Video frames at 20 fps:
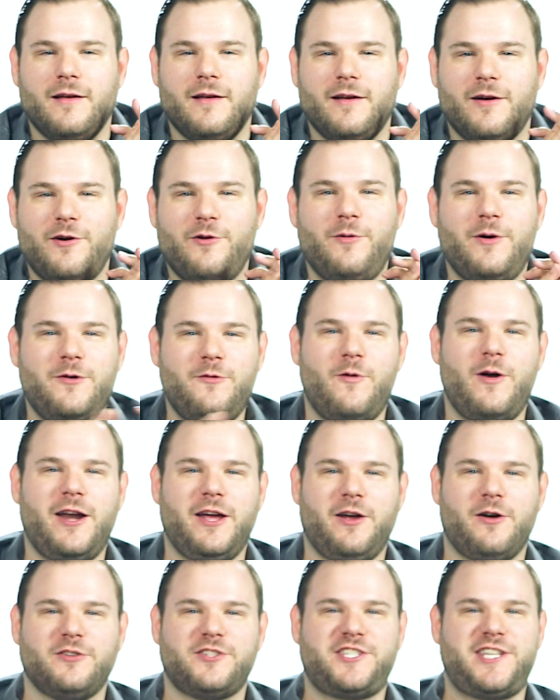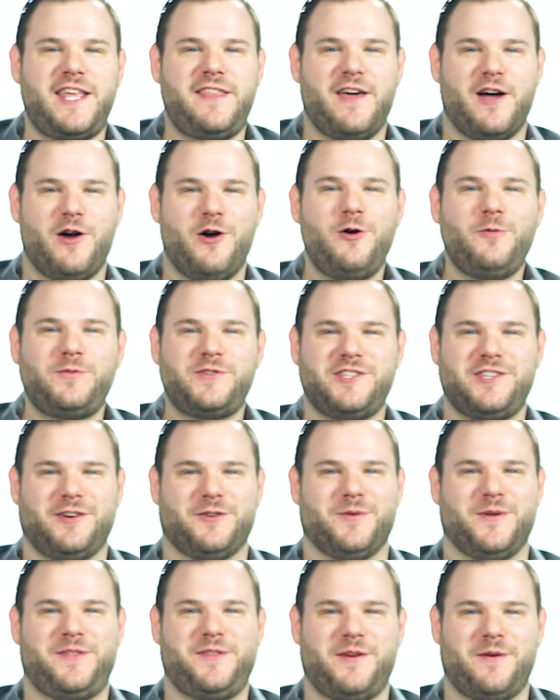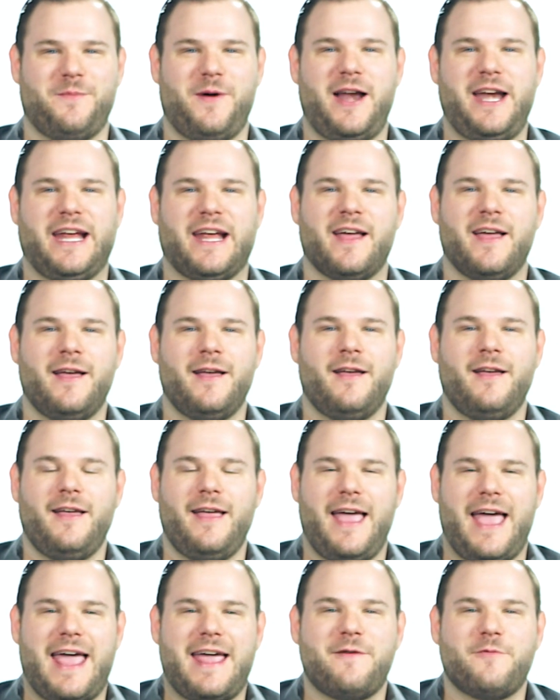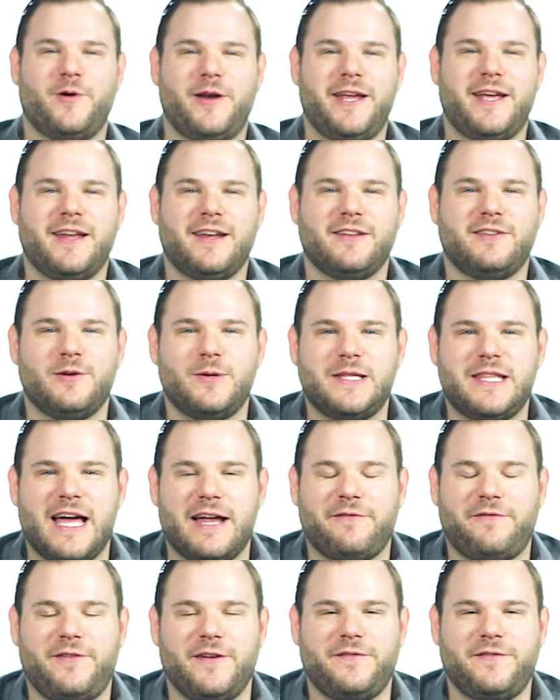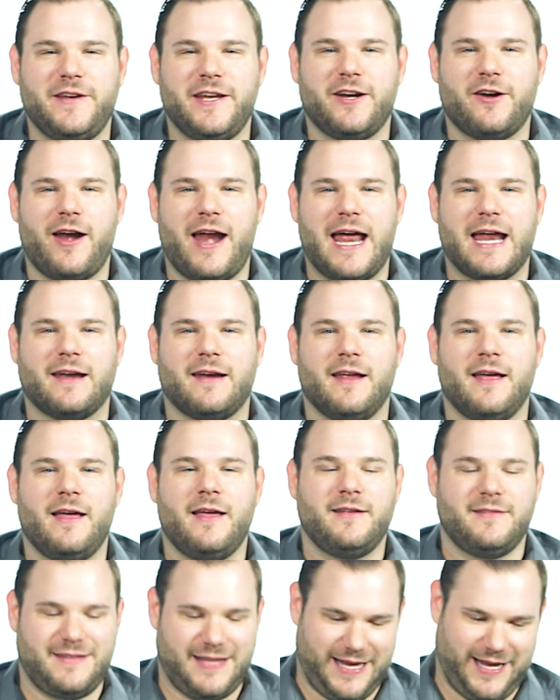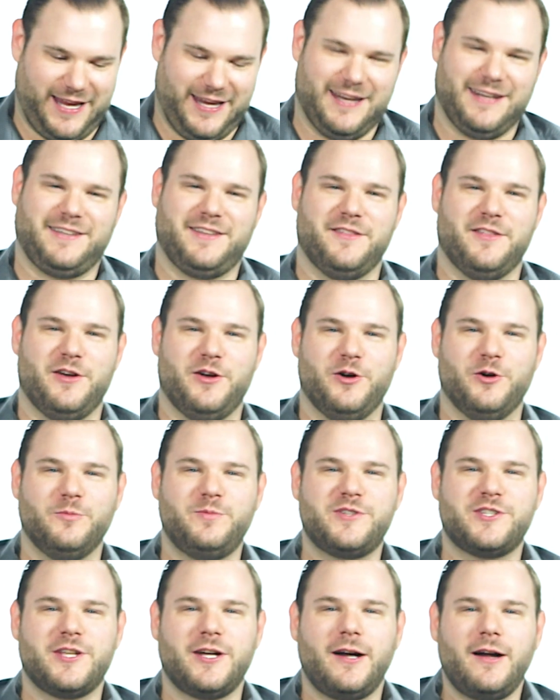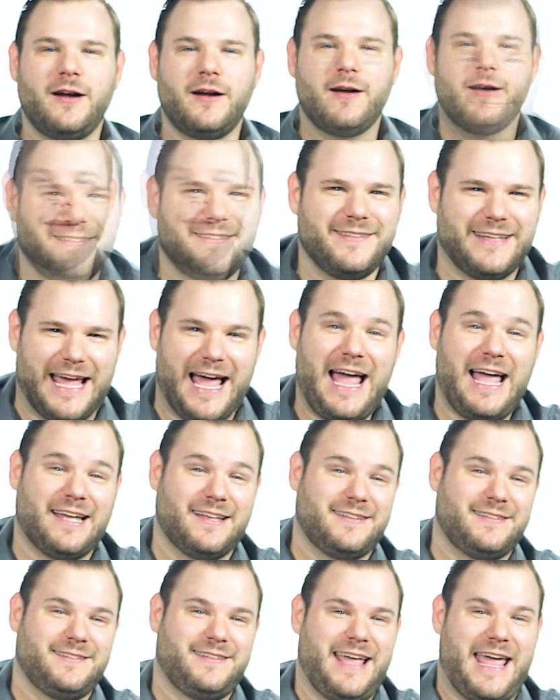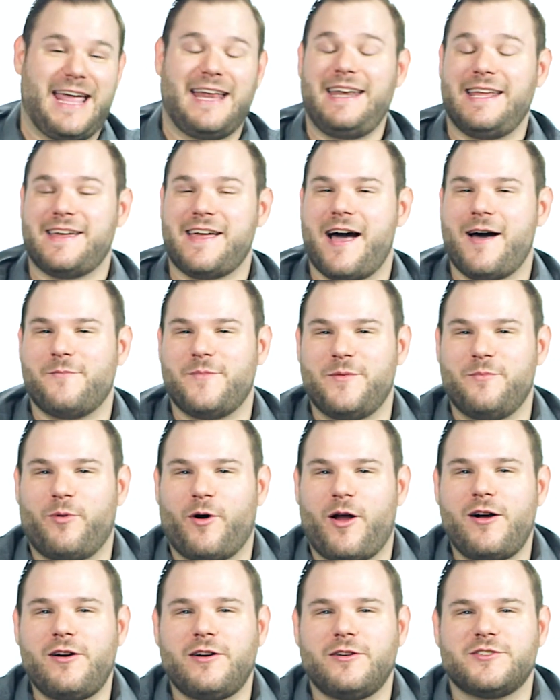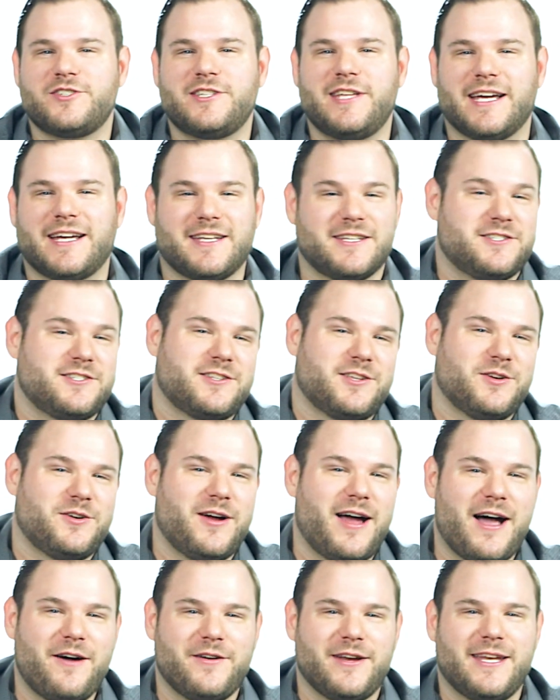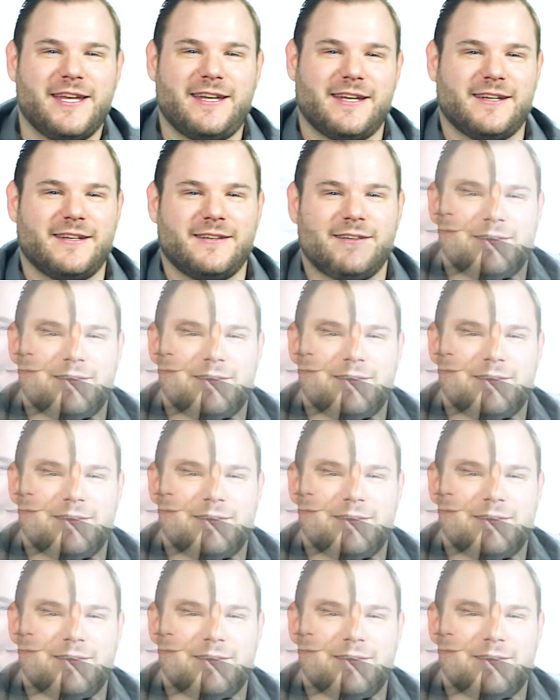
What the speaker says: Who wouldn't want to go see the Hoopster with your money? Hey, what are you going to do with that 50 grand? Taking it to the Hoopster. Yeah. And he got me Broncos tickets. Don't know how he did it.